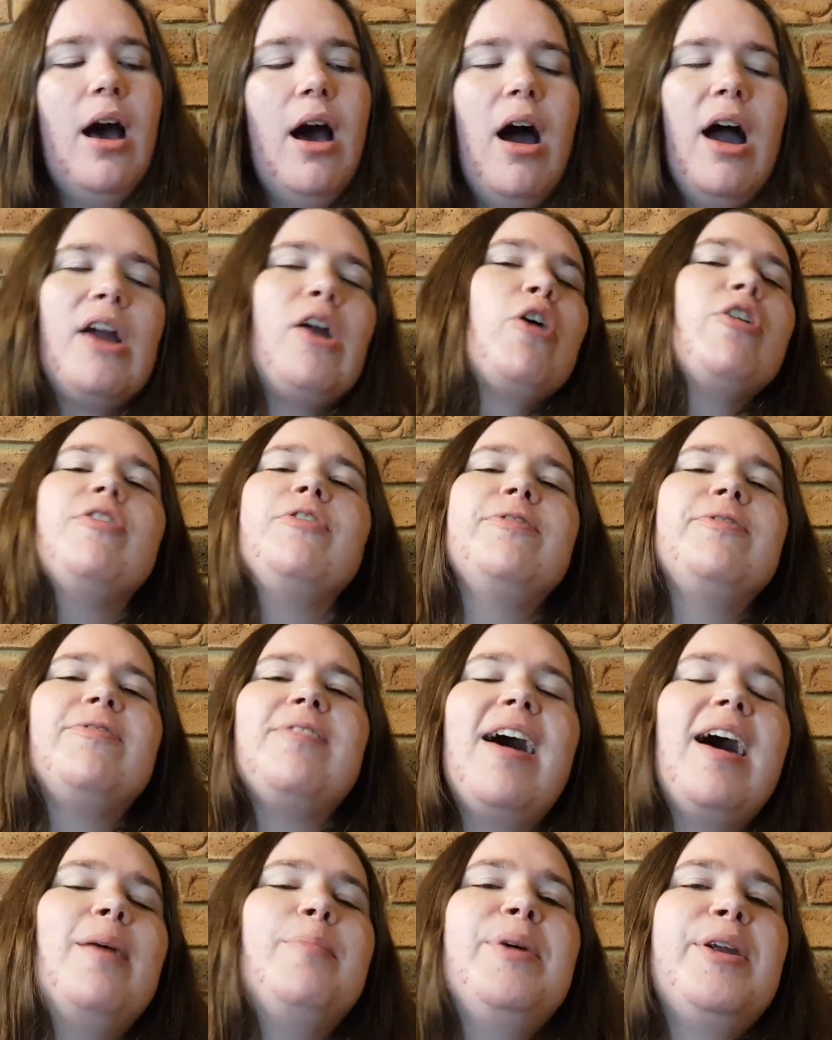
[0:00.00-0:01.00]
I got a
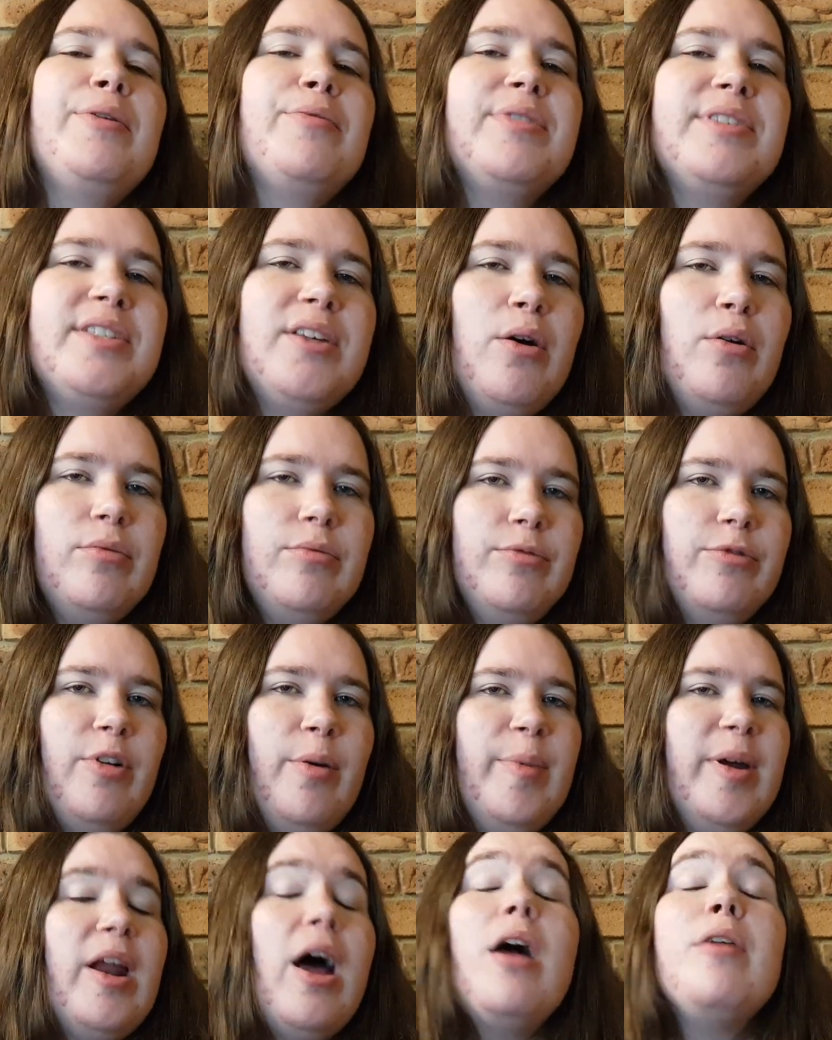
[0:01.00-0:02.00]
far better result
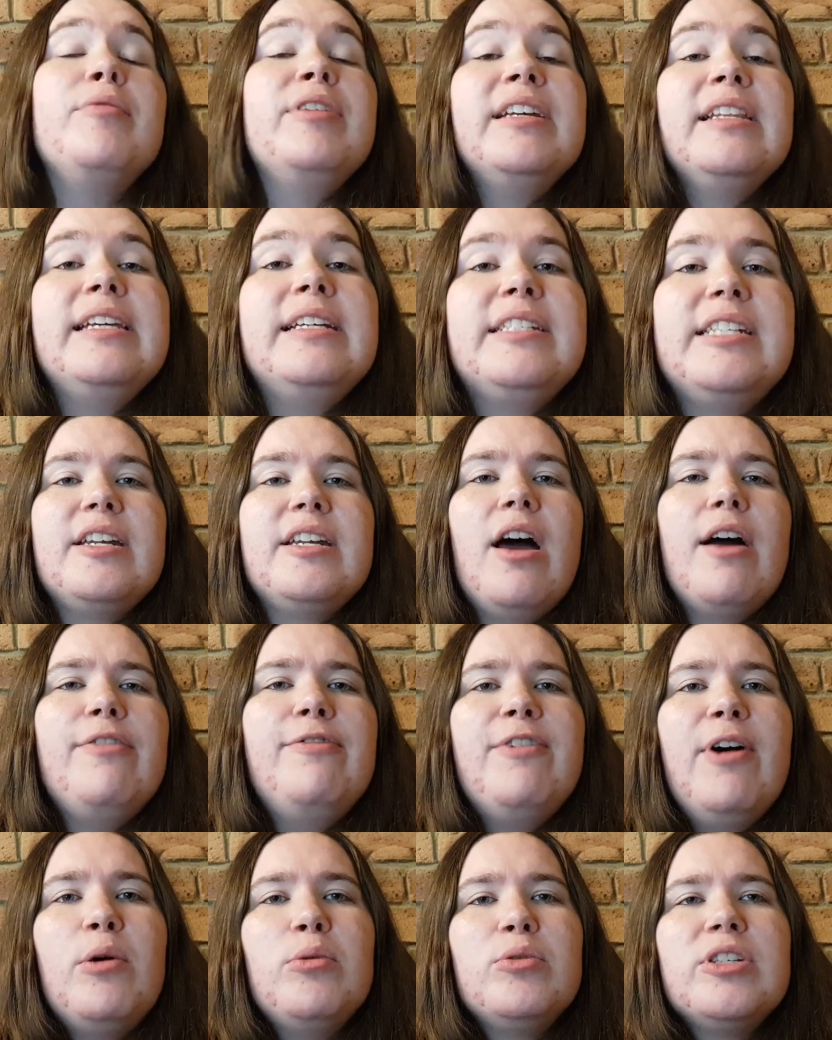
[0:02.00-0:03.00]
from it. I really I
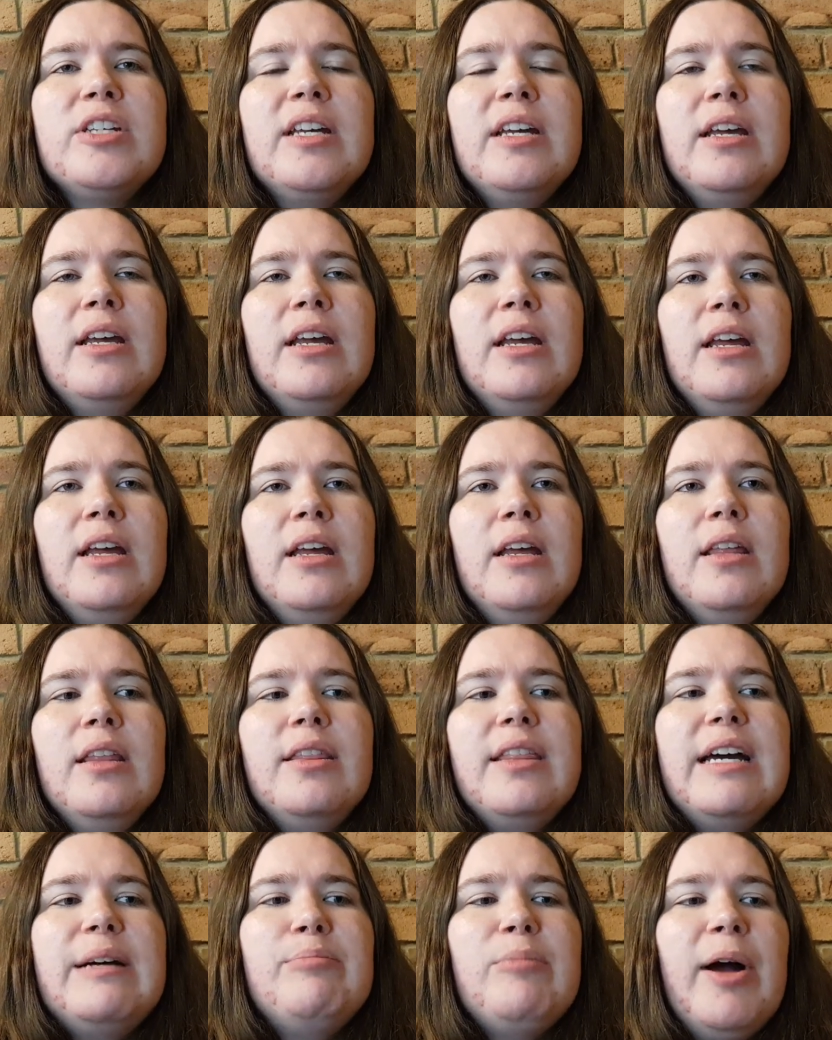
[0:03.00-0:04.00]
felt
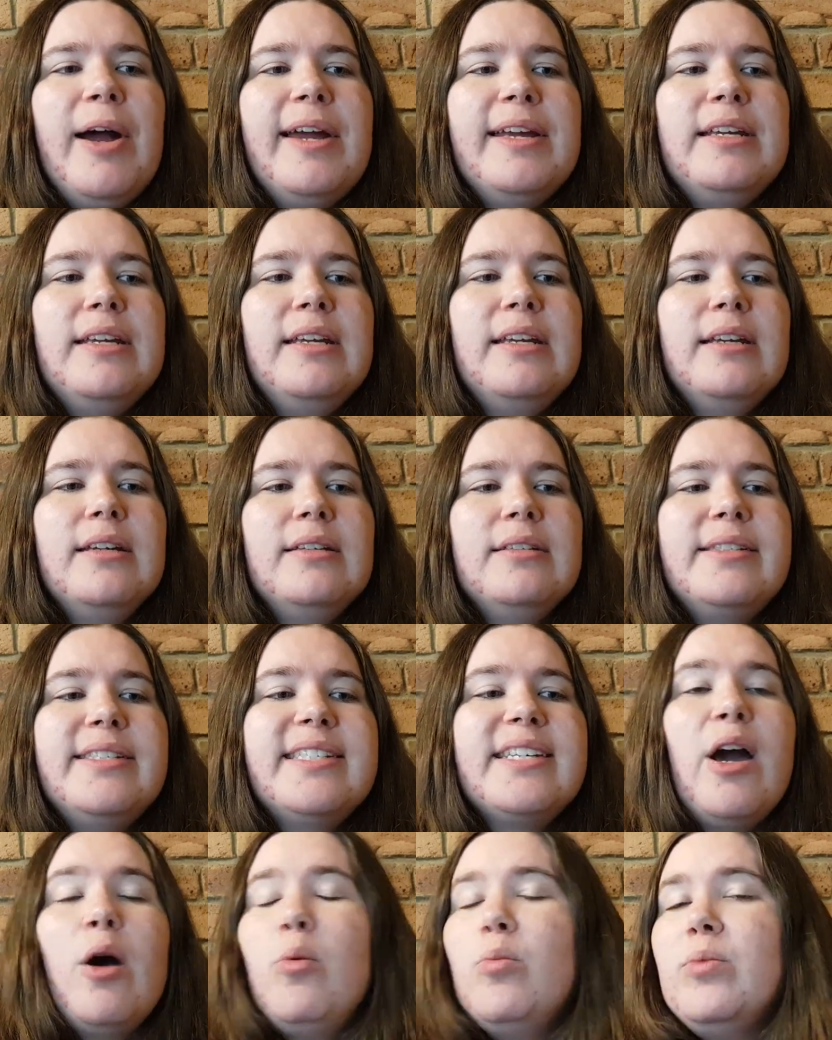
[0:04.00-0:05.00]
that my
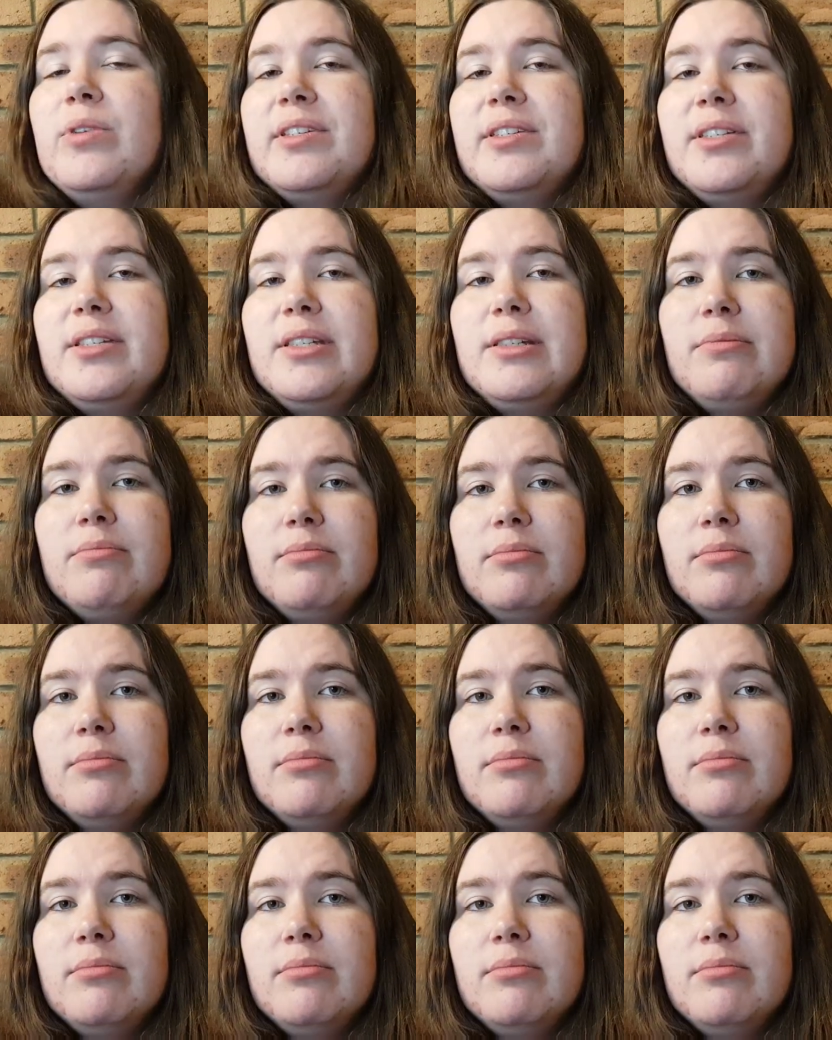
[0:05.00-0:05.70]
scalp was